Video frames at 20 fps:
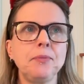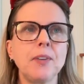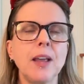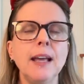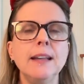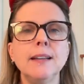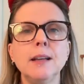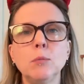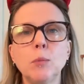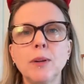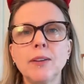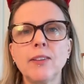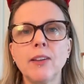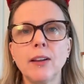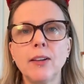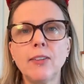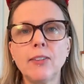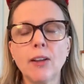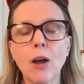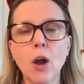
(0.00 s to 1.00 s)
And then once I
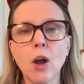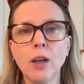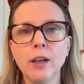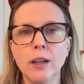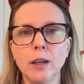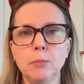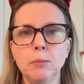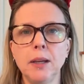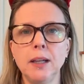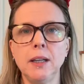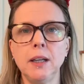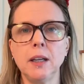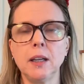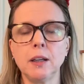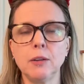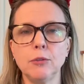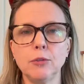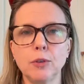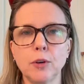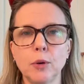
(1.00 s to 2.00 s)
saw him and he
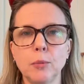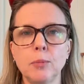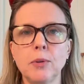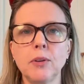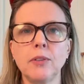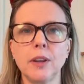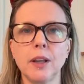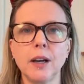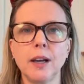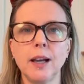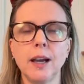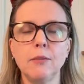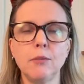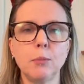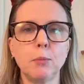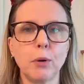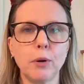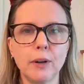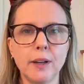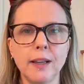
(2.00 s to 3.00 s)
confirmed that I have a
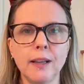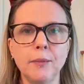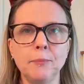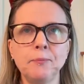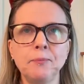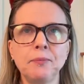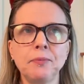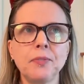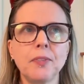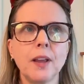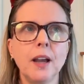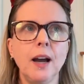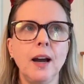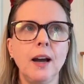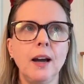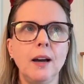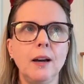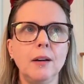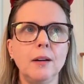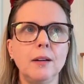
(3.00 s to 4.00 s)
pretty
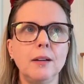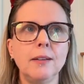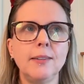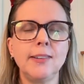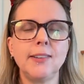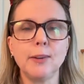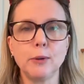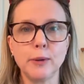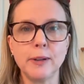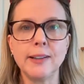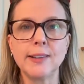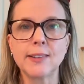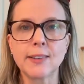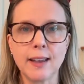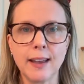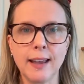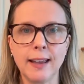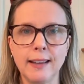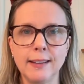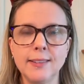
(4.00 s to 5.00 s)
serious
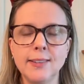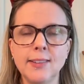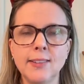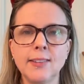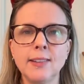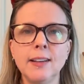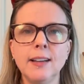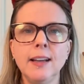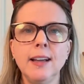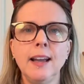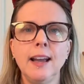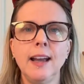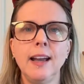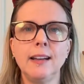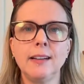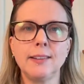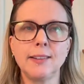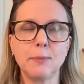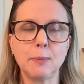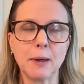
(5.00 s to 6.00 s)
case
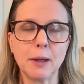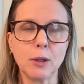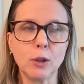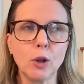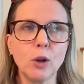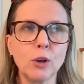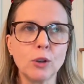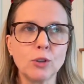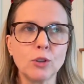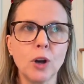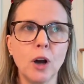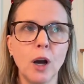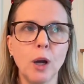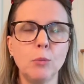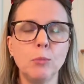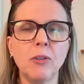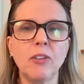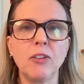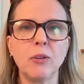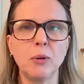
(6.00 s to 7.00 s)
and it's been a long
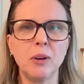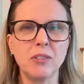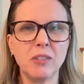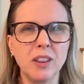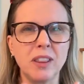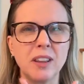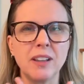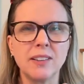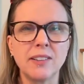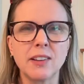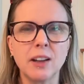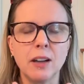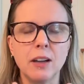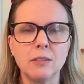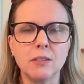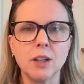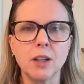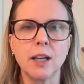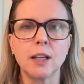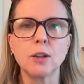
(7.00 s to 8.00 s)
time, so everything's kind
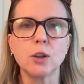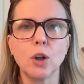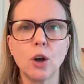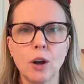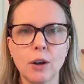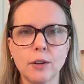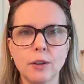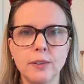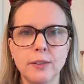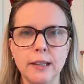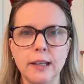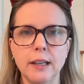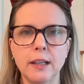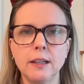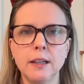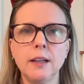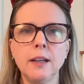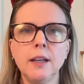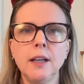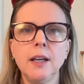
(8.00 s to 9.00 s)
of like locked
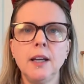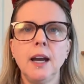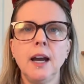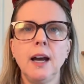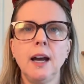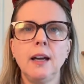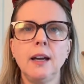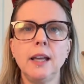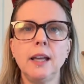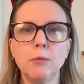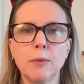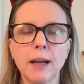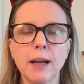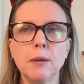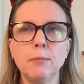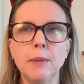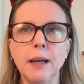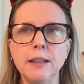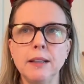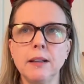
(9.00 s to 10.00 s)
in, he
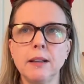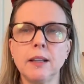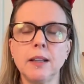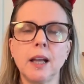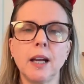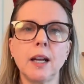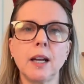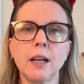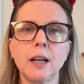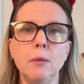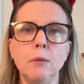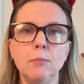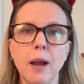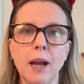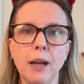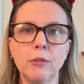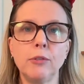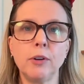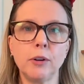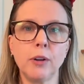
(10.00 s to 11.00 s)
recommended that I come
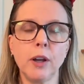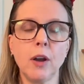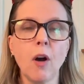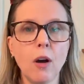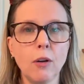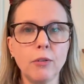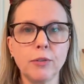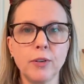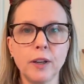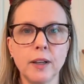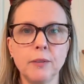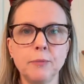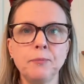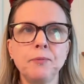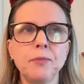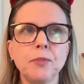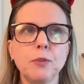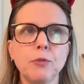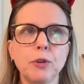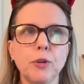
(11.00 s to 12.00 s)
back very often
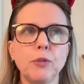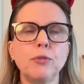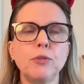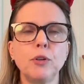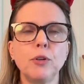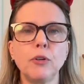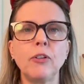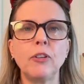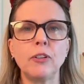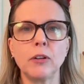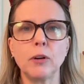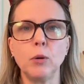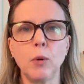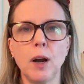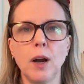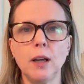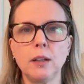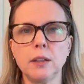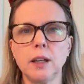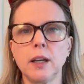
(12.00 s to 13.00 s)
for the first little
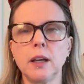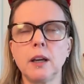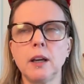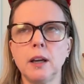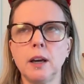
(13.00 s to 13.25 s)
while, like